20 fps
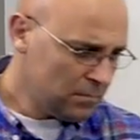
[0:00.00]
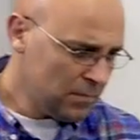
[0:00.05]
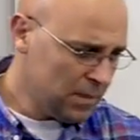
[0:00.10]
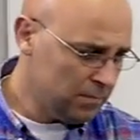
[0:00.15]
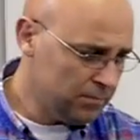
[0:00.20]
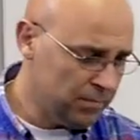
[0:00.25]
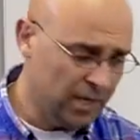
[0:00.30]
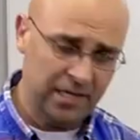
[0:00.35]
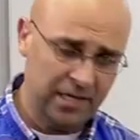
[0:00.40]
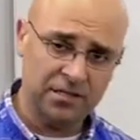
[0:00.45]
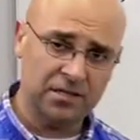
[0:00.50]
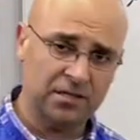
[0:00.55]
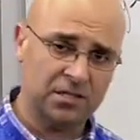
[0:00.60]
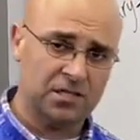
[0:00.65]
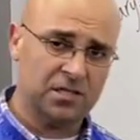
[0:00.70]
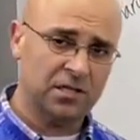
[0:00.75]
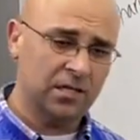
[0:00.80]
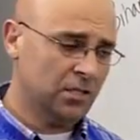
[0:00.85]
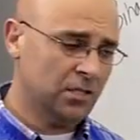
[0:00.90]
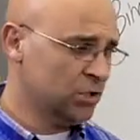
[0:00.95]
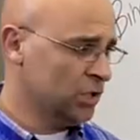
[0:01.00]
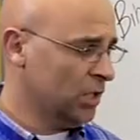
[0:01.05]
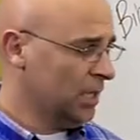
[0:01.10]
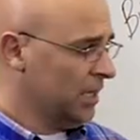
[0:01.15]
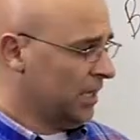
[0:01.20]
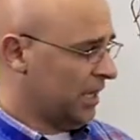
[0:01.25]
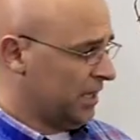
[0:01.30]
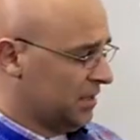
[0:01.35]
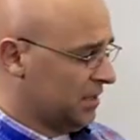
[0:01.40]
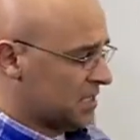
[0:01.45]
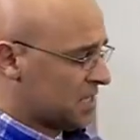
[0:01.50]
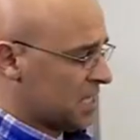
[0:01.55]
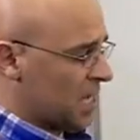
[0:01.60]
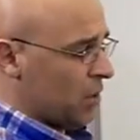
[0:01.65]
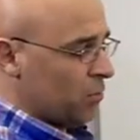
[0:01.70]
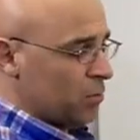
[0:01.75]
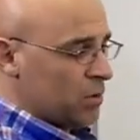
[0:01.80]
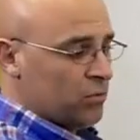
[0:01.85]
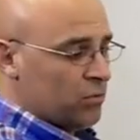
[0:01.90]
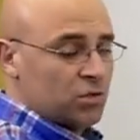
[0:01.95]
binary search, and this is how
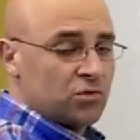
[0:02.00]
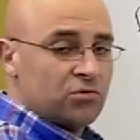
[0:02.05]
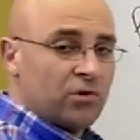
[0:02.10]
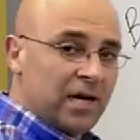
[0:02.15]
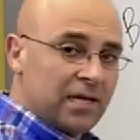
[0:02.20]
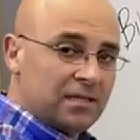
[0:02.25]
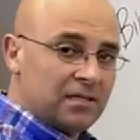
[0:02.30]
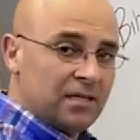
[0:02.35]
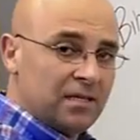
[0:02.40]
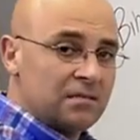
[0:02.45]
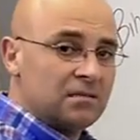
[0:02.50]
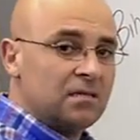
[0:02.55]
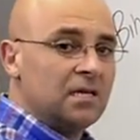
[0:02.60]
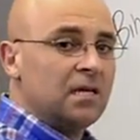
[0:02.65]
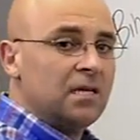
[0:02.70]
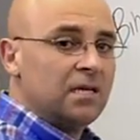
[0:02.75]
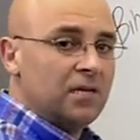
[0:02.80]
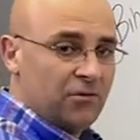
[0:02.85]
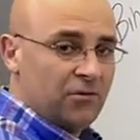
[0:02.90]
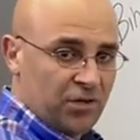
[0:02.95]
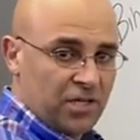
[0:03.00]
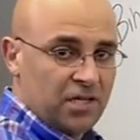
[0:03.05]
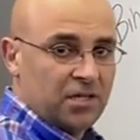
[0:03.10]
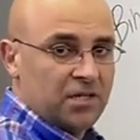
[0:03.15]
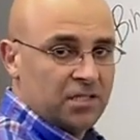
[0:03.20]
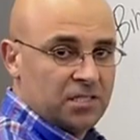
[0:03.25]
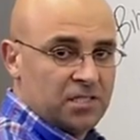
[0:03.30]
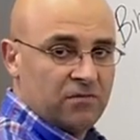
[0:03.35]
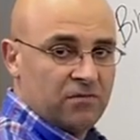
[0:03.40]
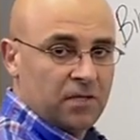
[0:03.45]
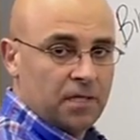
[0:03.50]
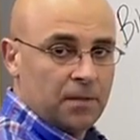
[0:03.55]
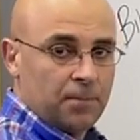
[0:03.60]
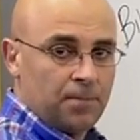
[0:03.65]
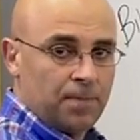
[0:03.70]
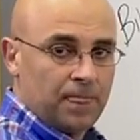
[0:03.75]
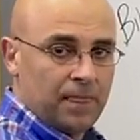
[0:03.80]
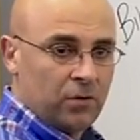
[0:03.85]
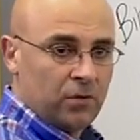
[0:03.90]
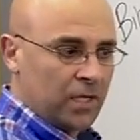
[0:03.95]
we would write it recursively.
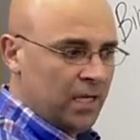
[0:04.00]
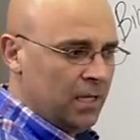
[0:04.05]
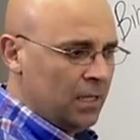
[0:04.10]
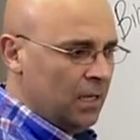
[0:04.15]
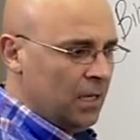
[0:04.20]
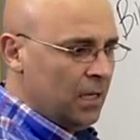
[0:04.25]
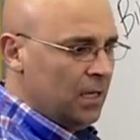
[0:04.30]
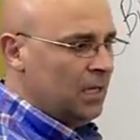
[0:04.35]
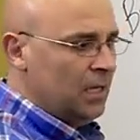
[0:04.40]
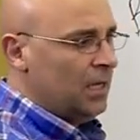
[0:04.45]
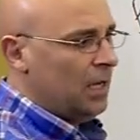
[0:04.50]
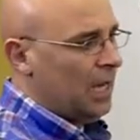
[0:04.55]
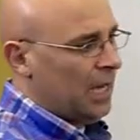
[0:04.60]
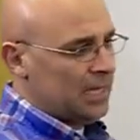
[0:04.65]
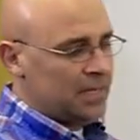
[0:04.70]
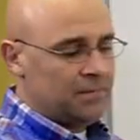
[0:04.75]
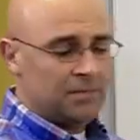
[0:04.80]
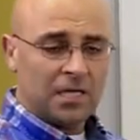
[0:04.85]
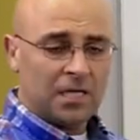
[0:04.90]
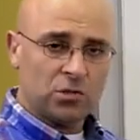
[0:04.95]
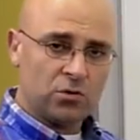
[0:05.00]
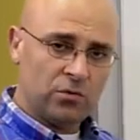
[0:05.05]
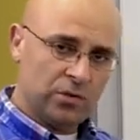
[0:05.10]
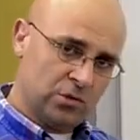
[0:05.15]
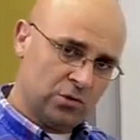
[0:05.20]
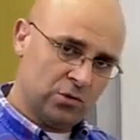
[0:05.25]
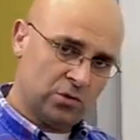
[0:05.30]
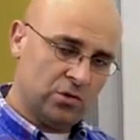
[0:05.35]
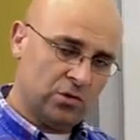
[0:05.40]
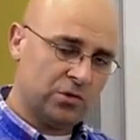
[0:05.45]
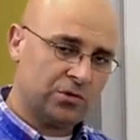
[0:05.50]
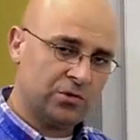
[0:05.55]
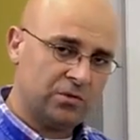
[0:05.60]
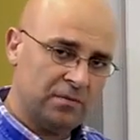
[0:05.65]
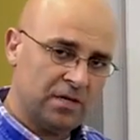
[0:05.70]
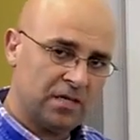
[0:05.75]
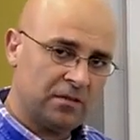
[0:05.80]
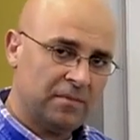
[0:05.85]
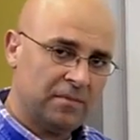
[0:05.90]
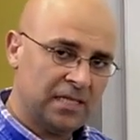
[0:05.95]
Okay? I am not going to go through
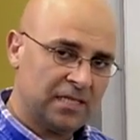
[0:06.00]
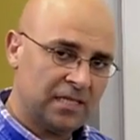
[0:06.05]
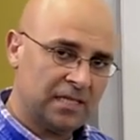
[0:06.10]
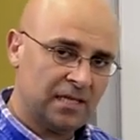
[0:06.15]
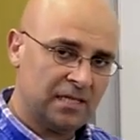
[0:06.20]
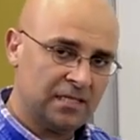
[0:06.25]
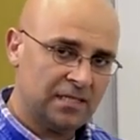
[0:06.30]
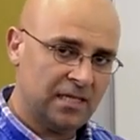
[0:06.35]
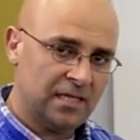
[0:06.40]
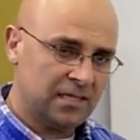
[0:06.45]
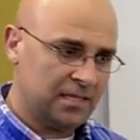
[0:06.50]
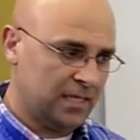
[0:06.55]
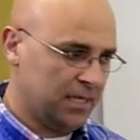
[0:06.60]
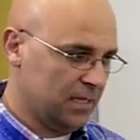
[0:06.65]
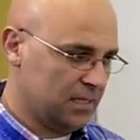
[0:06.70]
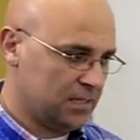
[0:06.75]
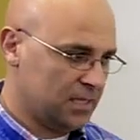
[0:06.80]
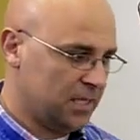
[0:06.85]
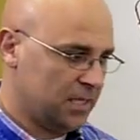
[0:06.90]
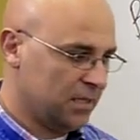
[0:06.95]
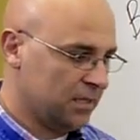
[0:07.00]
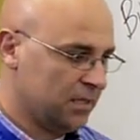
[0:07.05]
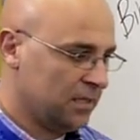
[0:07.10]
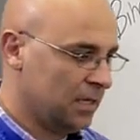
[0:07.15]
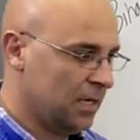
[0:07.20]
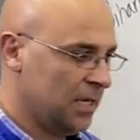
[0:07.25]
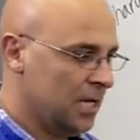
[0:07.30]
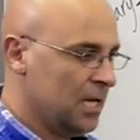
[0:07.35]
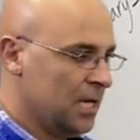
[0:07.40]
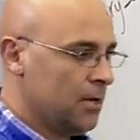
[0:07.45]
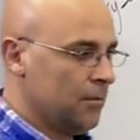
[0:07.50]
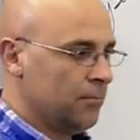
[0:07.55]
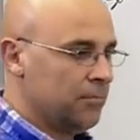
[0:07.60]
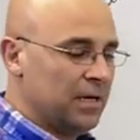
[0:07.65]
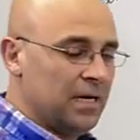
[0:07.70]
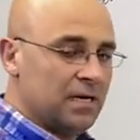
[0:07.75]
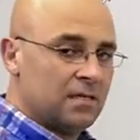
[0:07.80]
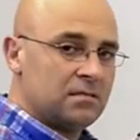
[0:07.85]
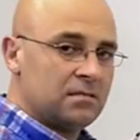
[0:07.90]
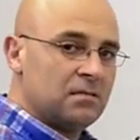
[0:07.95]
mathematical details here,
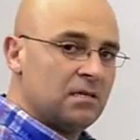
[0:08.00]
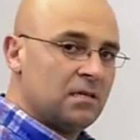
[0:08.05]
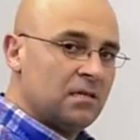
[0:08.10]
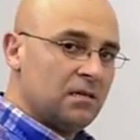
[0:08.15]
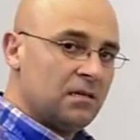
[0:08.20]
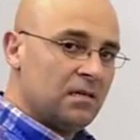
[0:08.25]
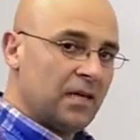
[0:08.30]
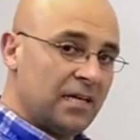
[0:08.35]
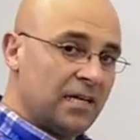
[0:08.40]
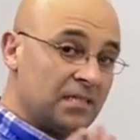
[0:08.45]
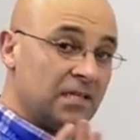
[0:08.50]
but as